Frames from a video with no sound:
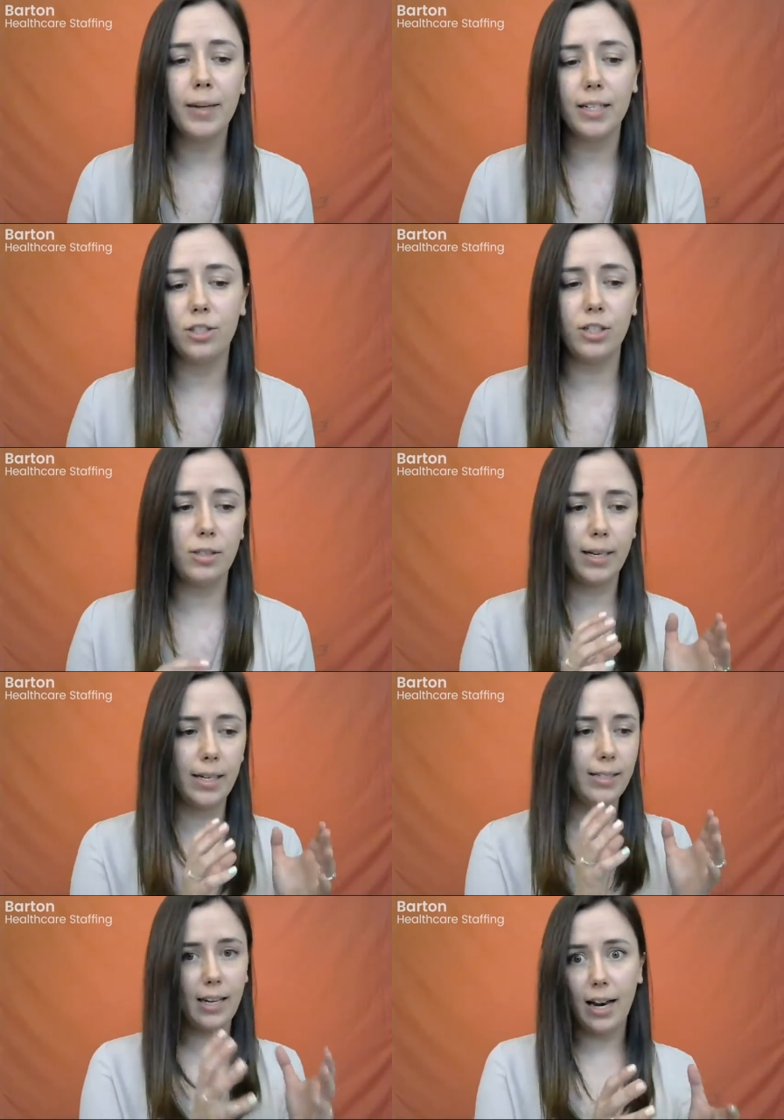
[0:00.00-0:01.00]
because just
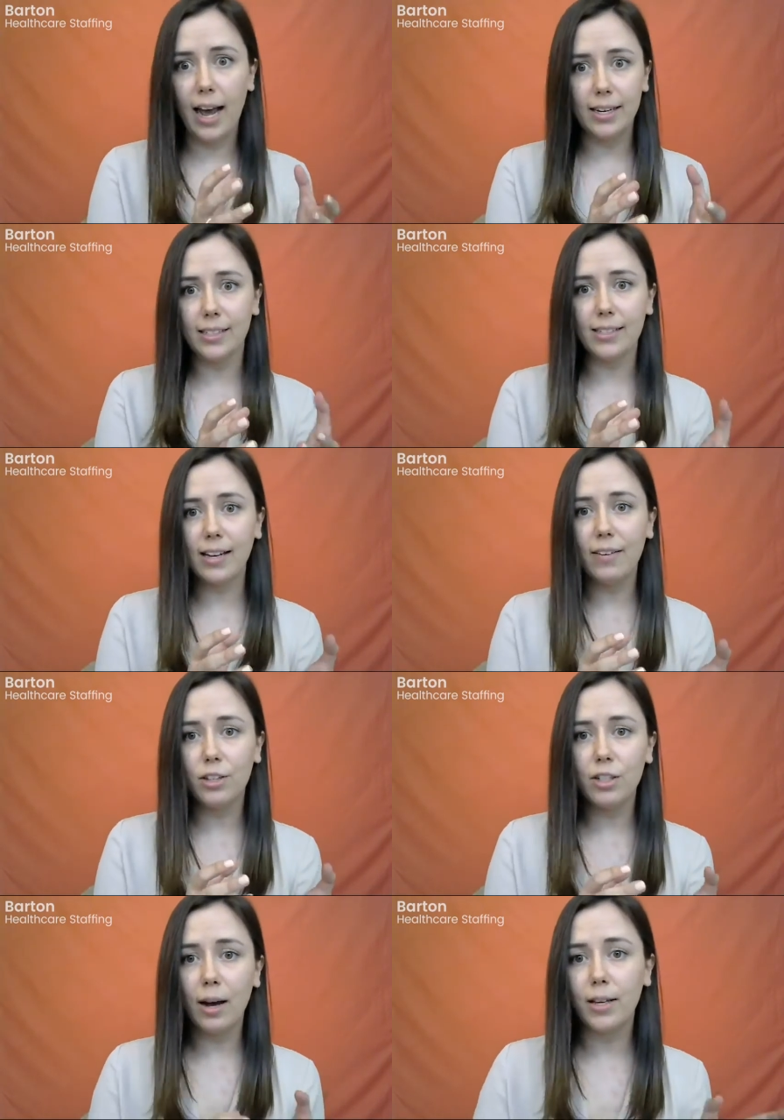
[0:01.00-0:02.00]
because today doesn't have
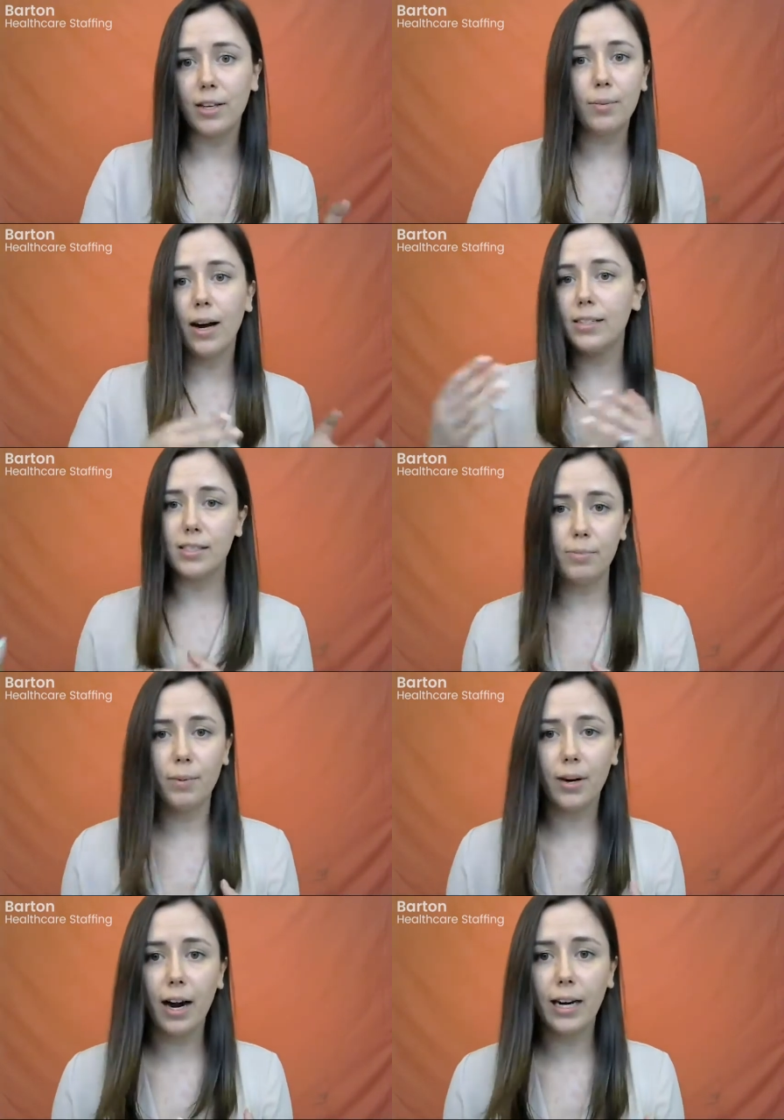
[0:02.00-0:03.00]
the job that you want doesn't
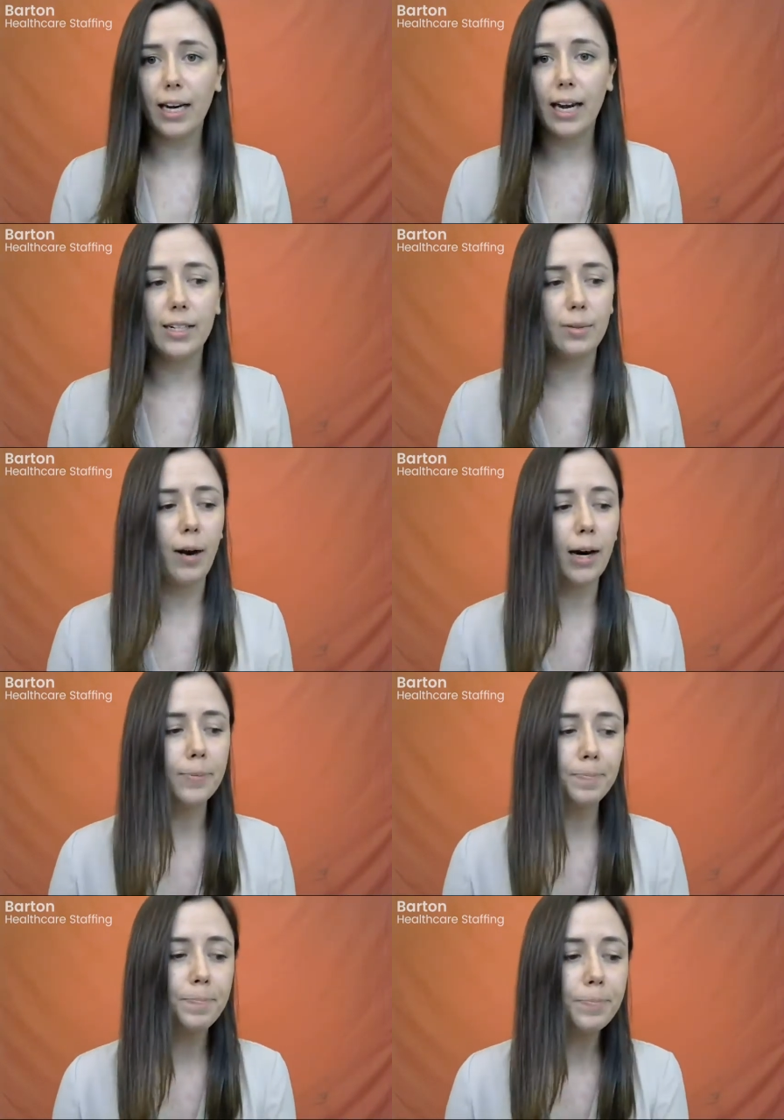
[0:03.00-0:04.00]
mean we're not going to get it tomorrow.